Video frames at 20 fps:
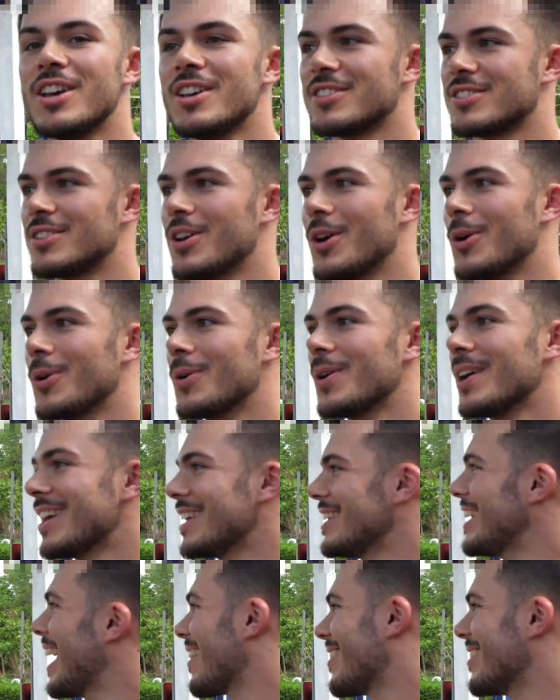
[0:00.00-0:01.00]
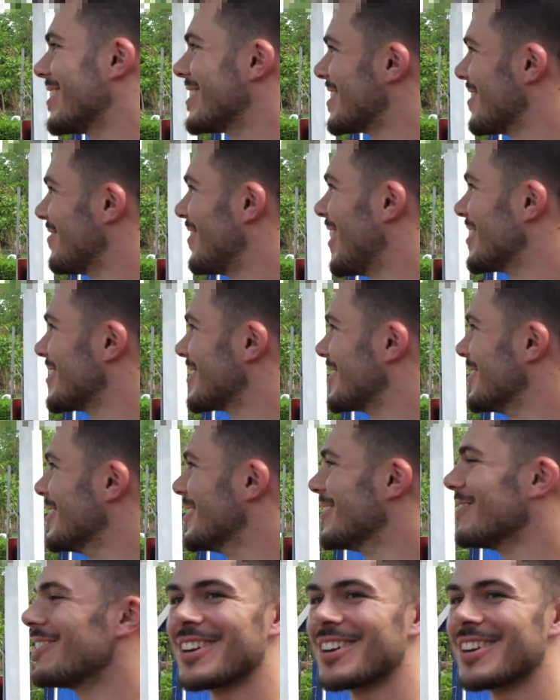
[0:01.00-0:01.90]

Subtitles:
So yeah, this is the first school.